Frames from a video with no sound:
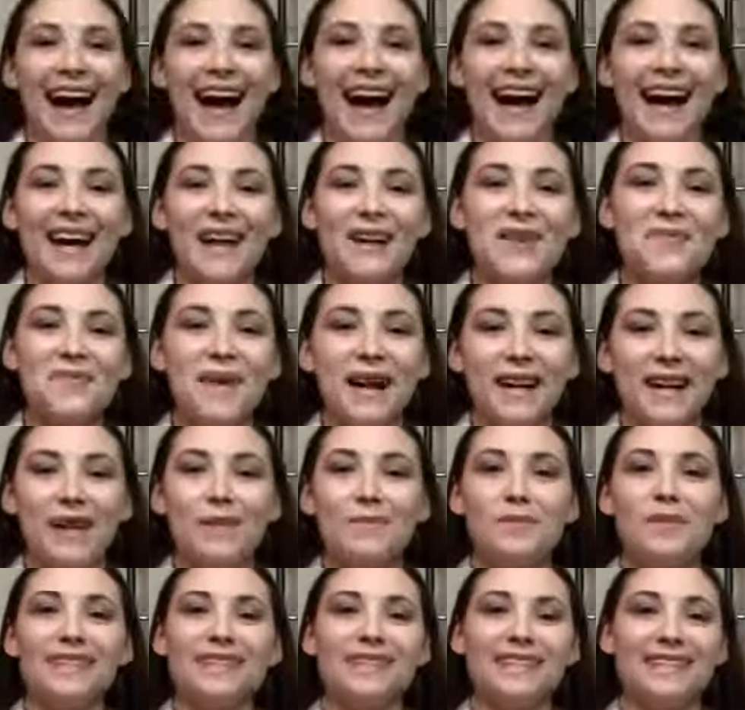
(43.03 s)
Hi, my
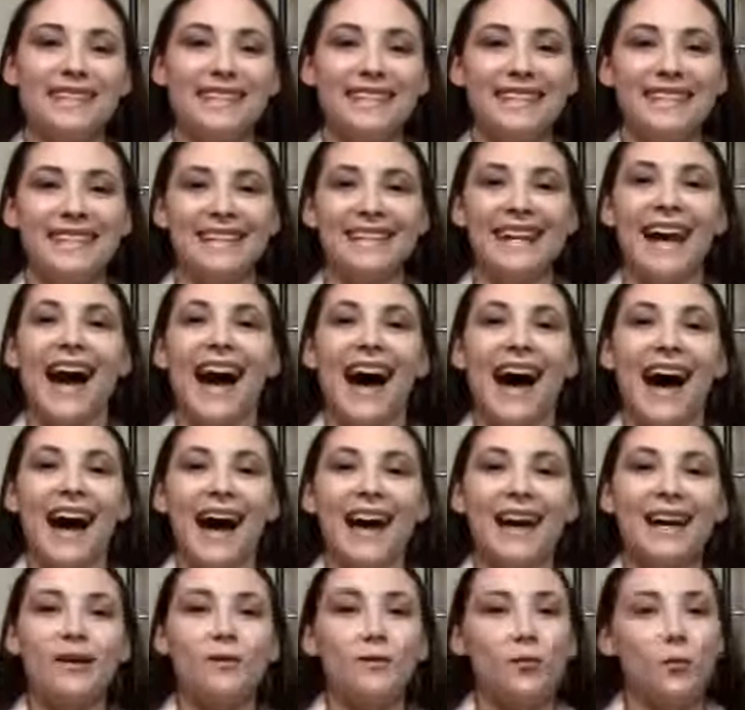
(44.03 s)
name is Sydney.
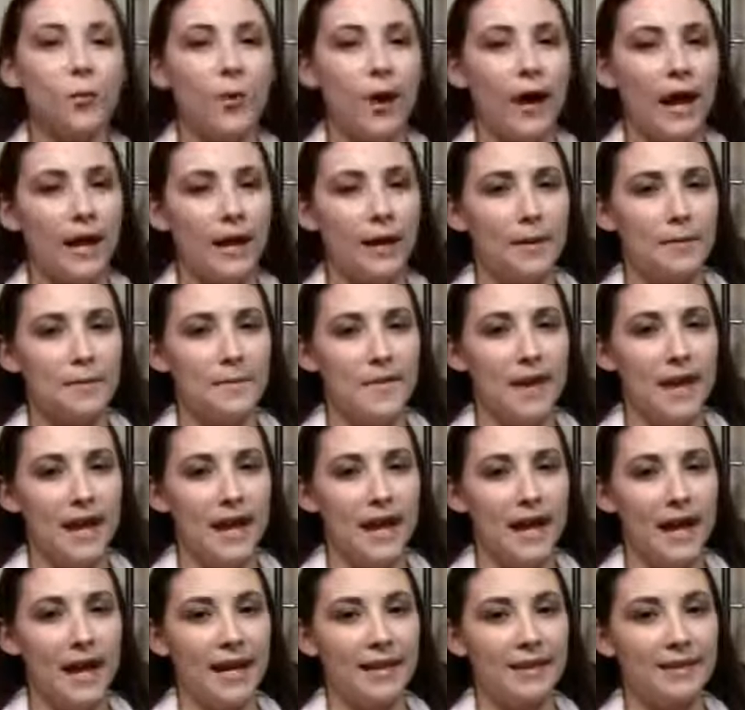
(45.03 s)
I wait a
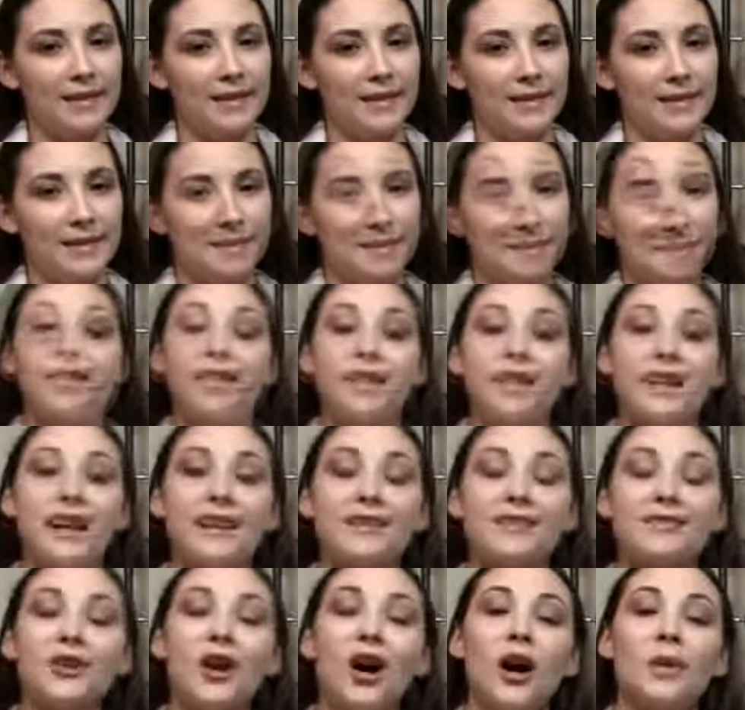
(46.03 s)
minute. The
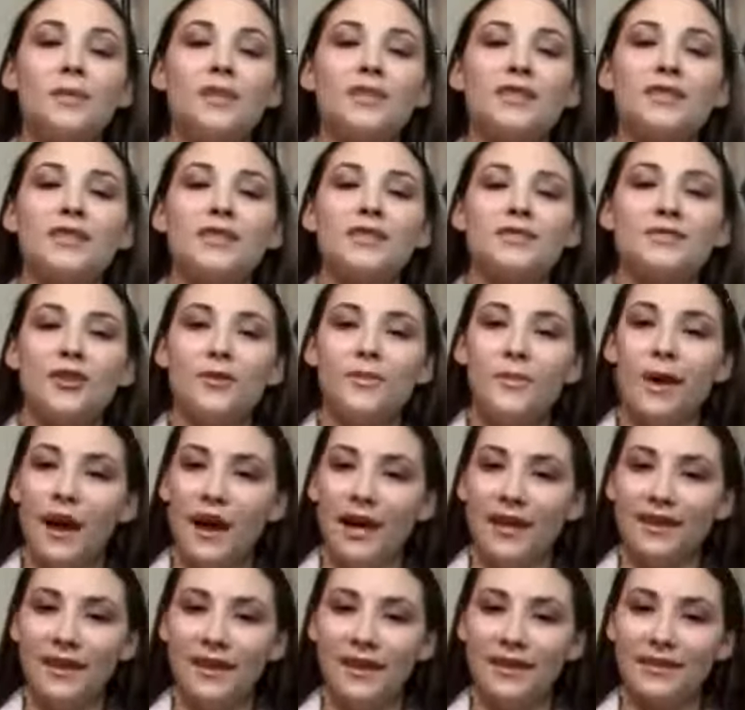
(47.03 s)
next comment is from
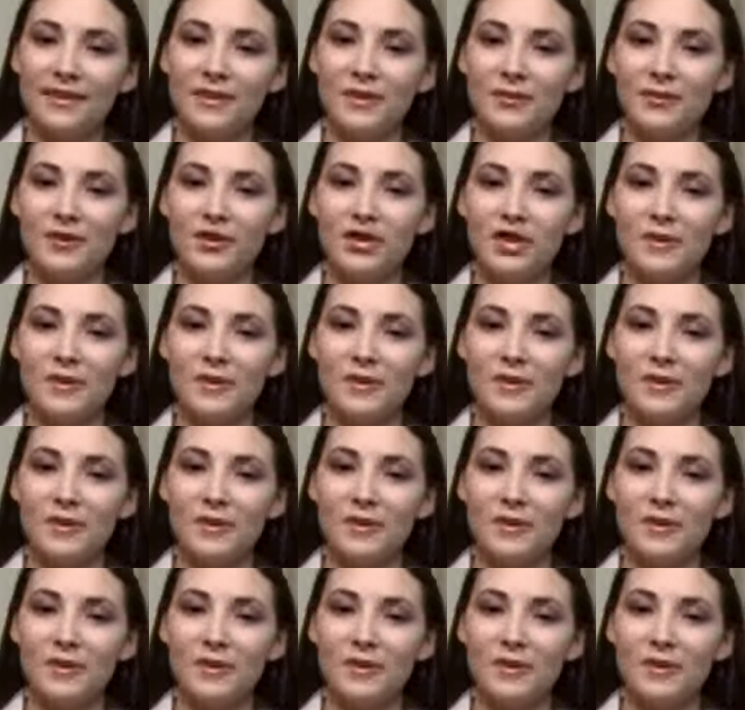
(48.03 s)
I Like Little